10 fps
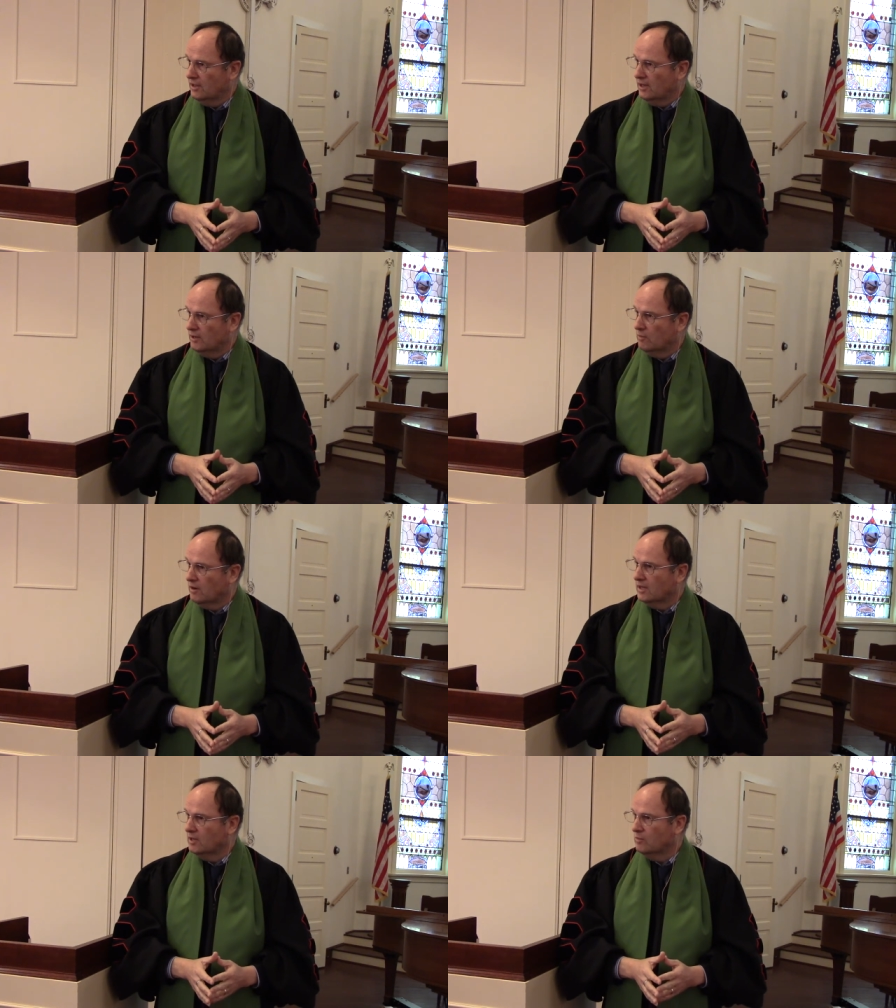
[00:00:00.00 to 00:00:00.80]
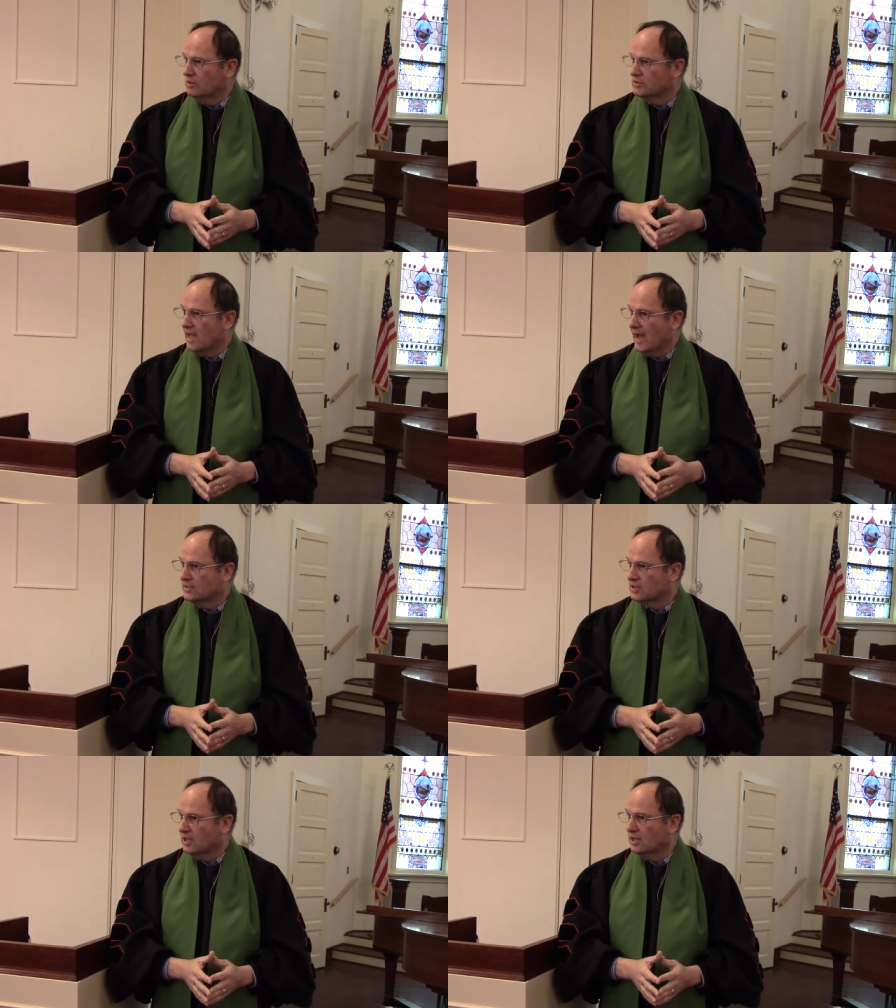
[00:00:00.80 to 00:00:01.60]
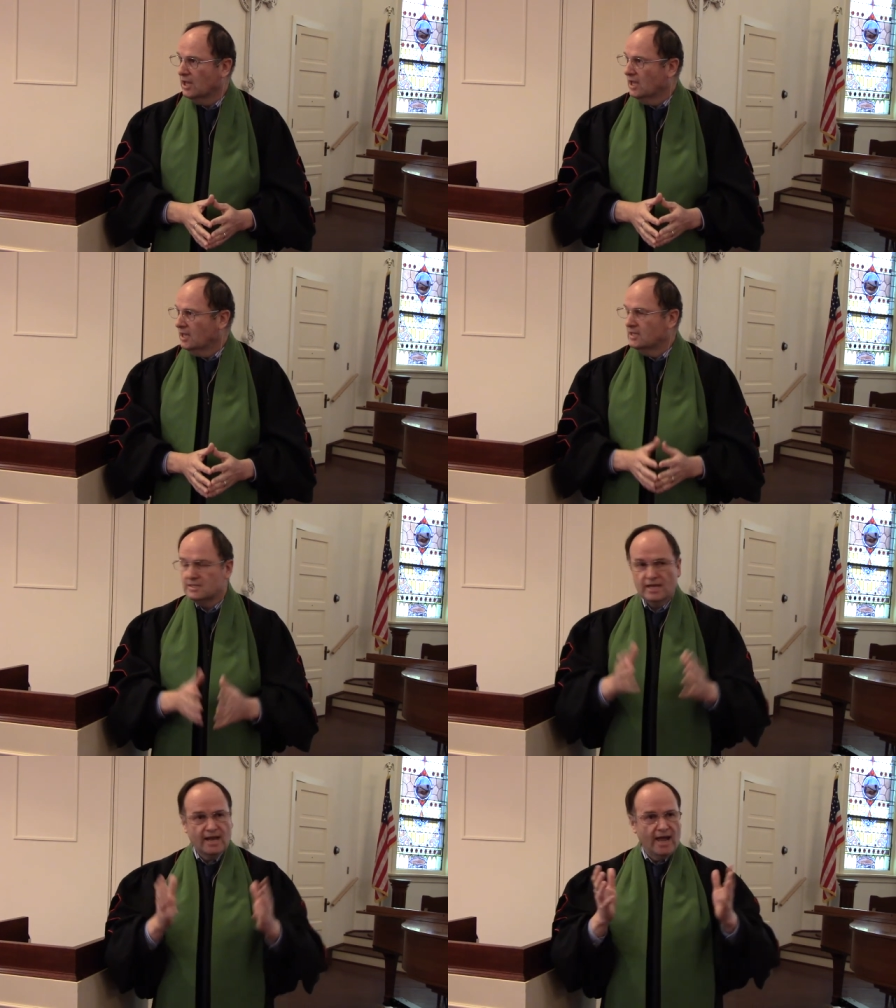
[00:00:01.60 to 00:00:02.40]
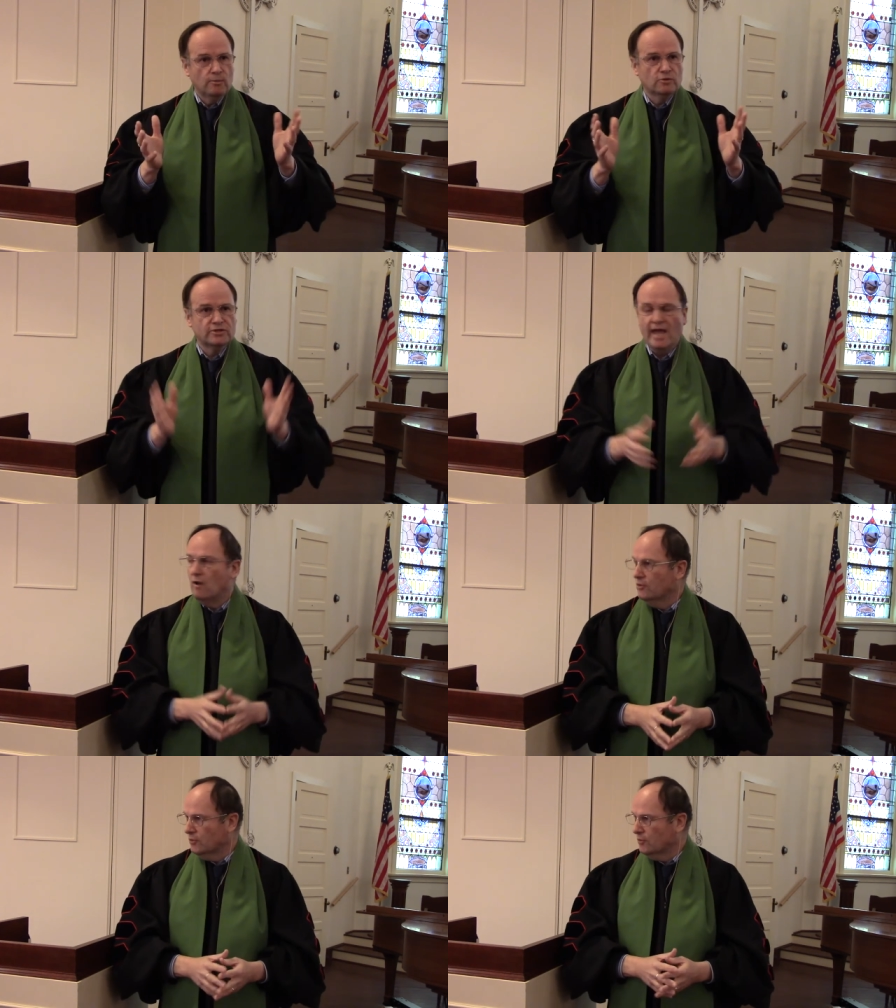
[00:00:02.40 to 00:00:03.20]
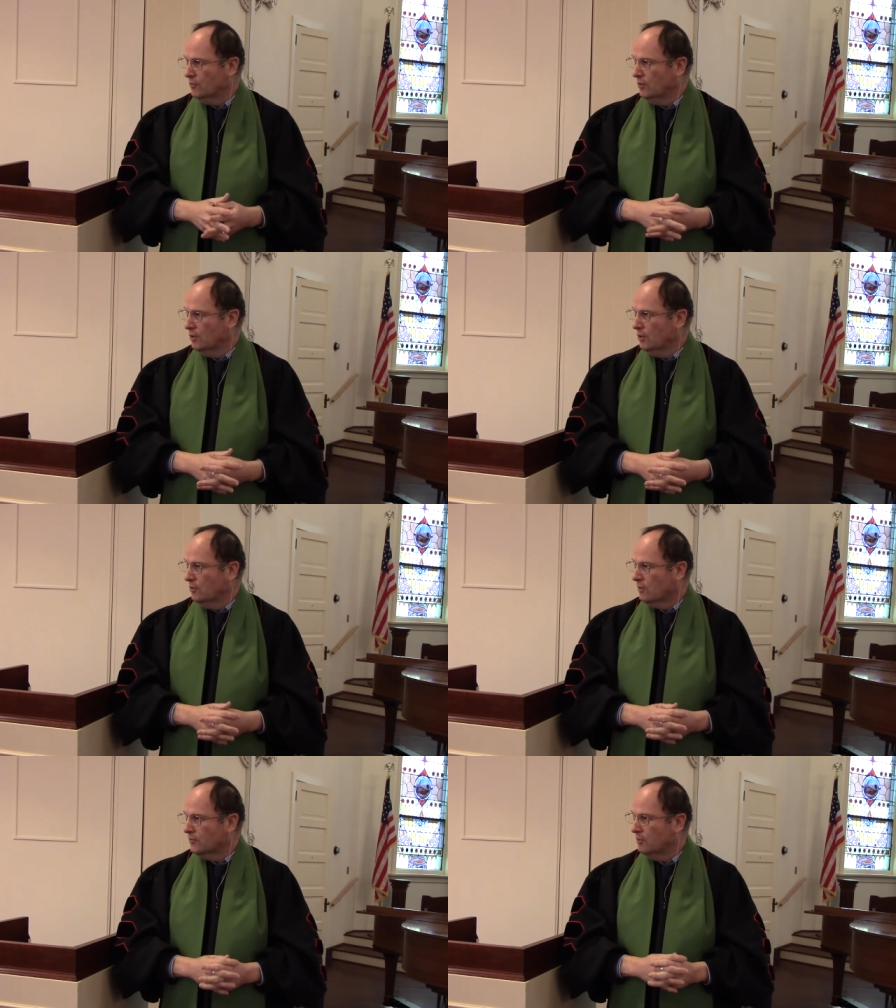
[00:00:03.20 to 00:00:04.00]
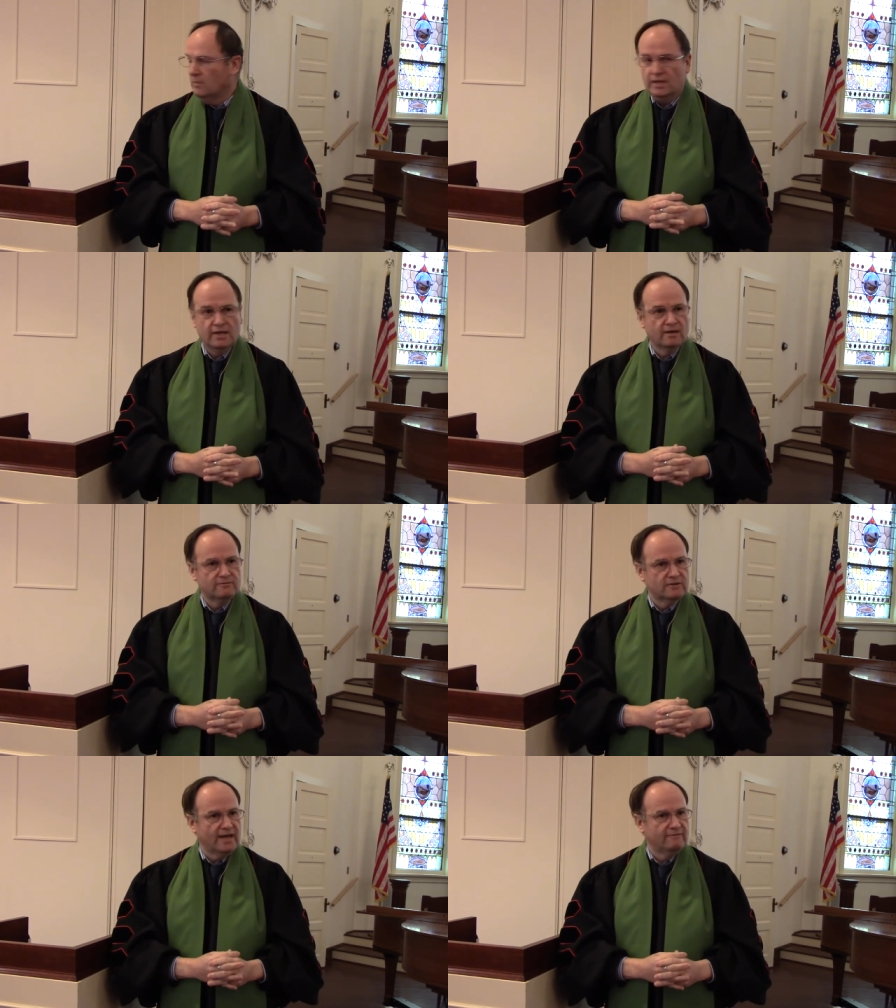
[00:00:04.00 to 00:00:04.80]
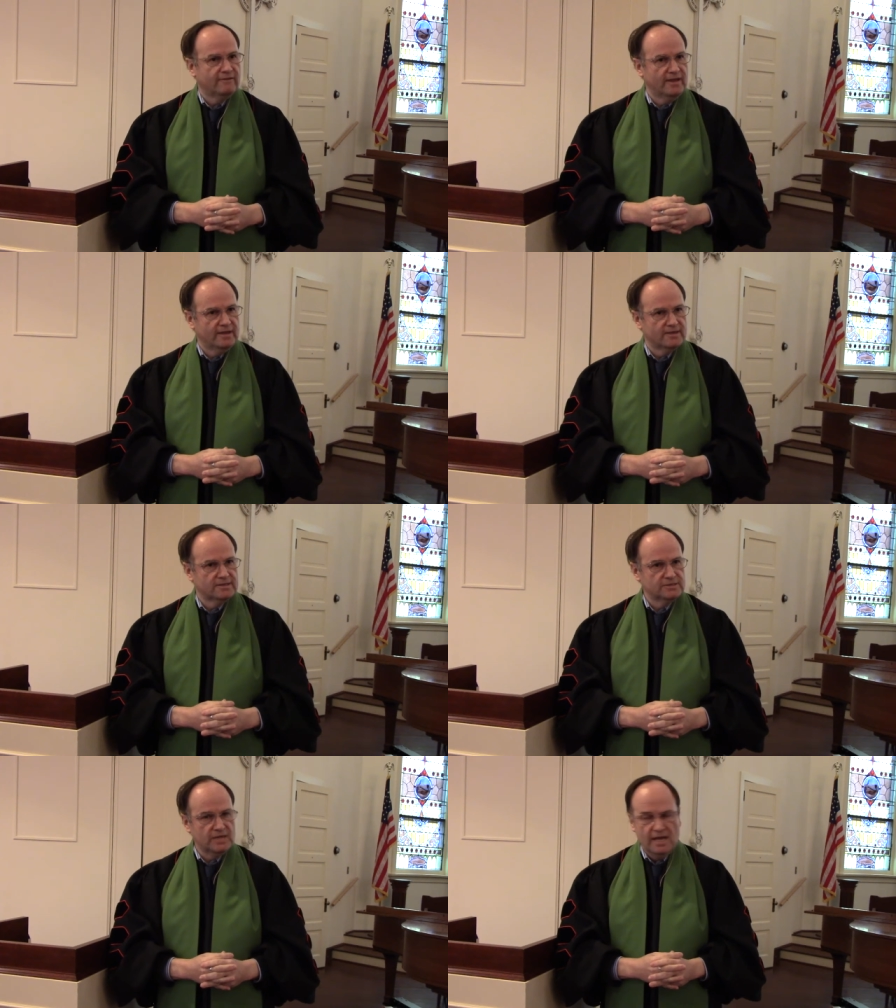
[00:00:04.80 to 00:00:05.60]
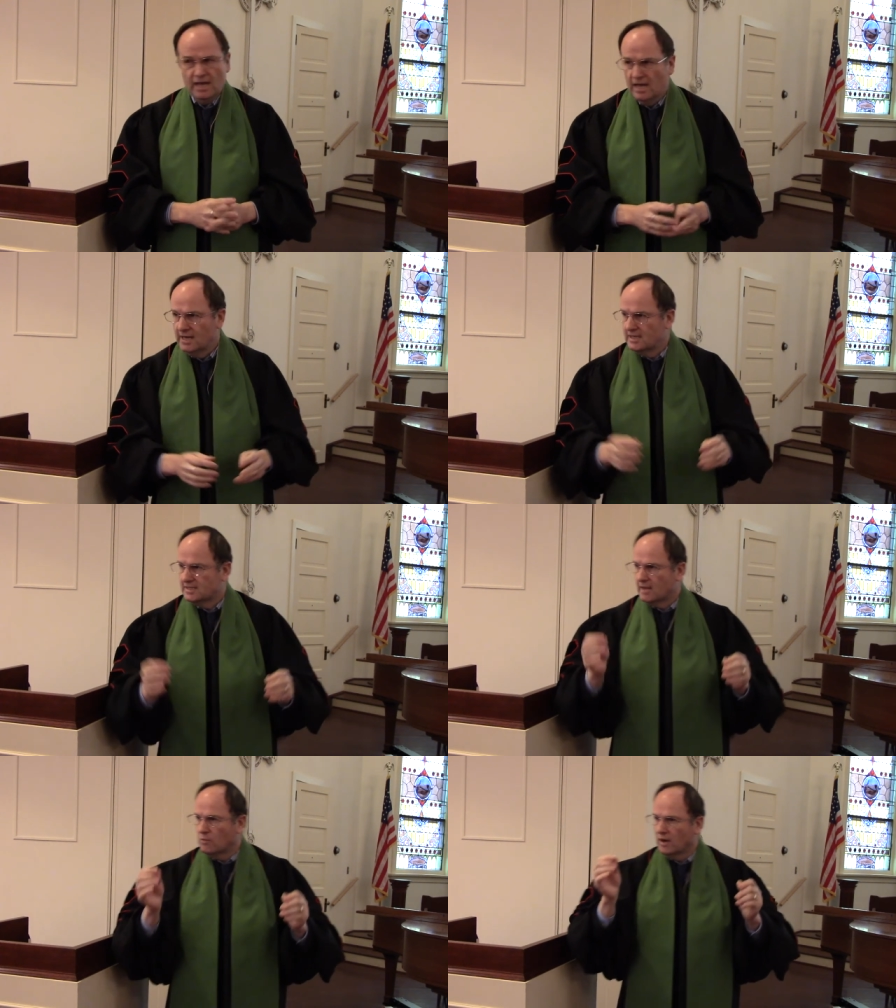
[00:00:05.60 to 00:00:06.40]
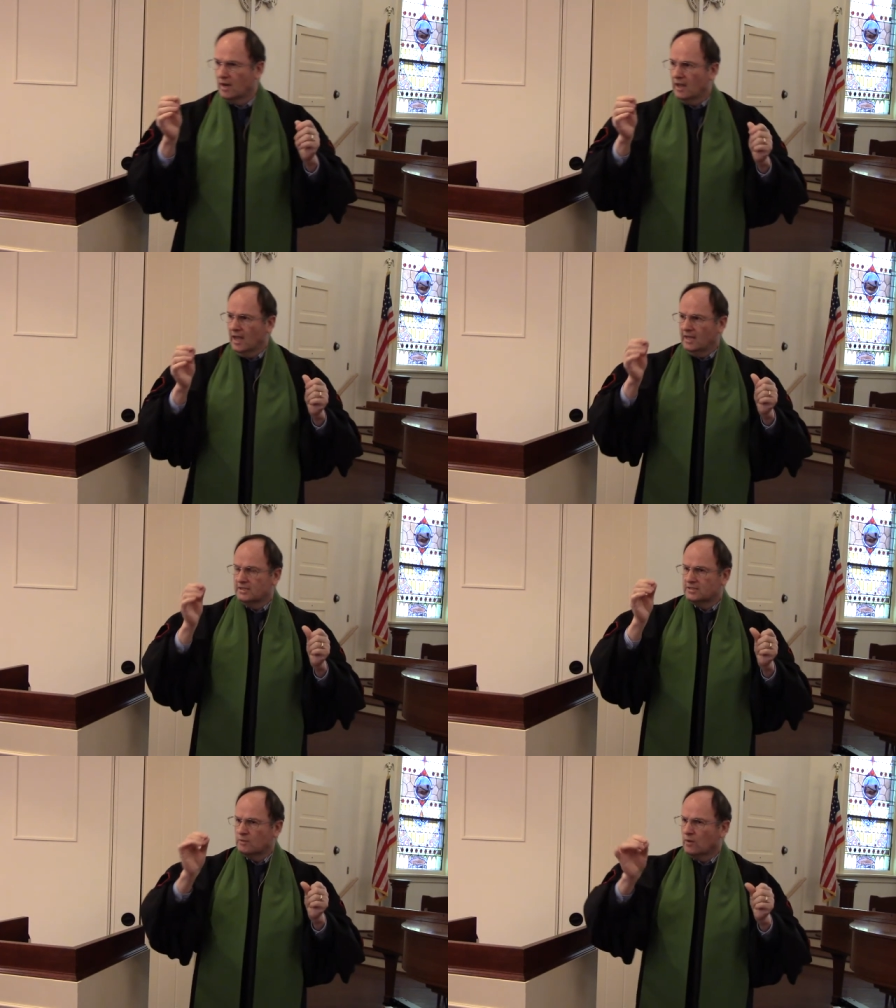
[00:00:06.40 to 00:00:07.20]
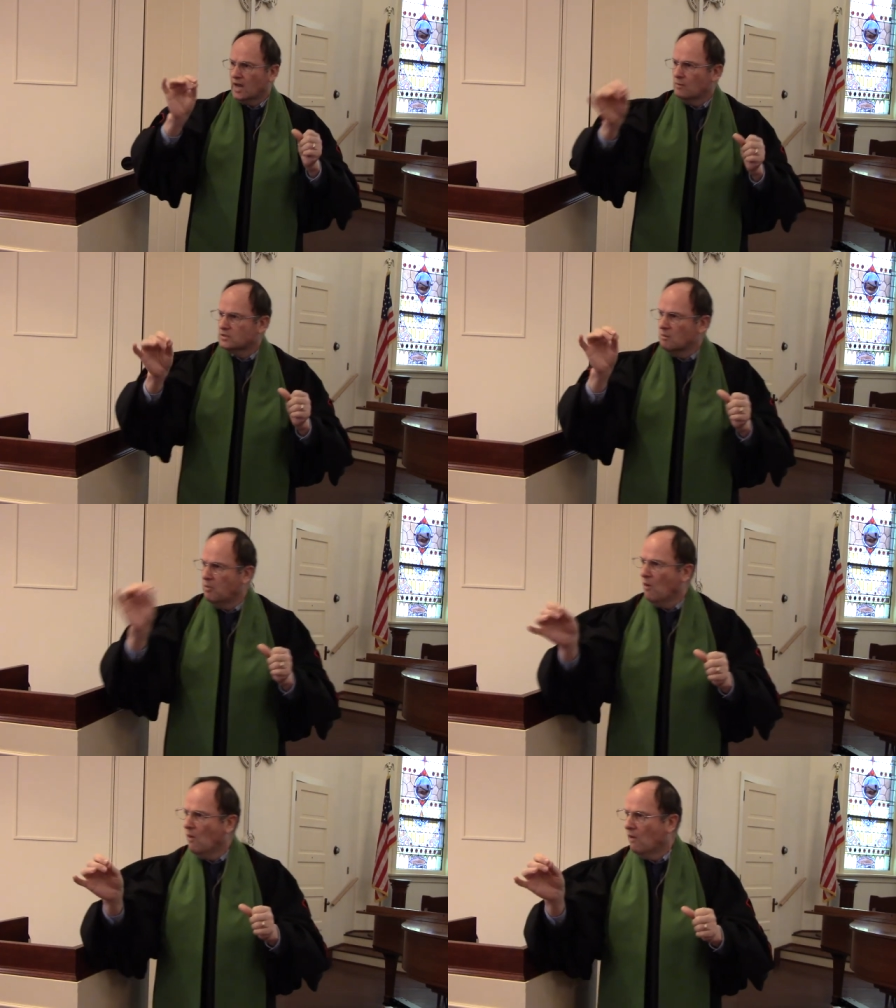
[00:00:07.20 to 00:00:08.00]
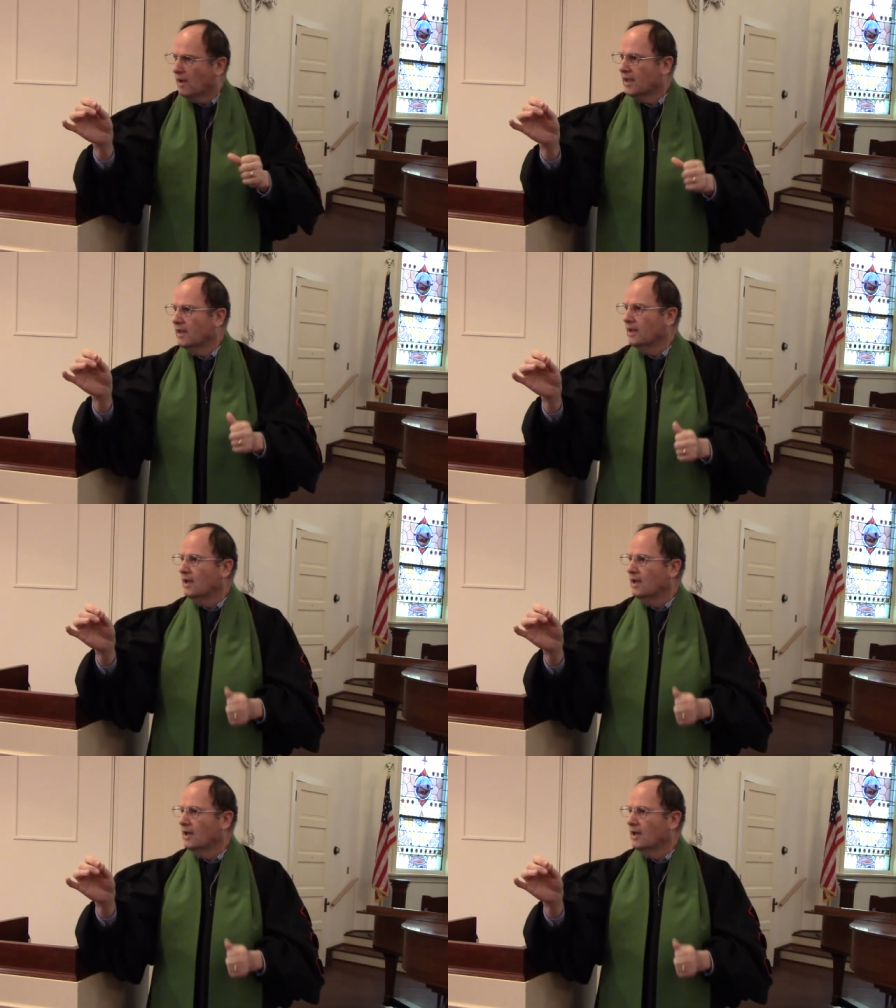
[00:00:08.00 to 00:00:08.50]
in what he was asking, he said, I will tell you what the meaning of life is. And he said, when, he said, when I was a boy,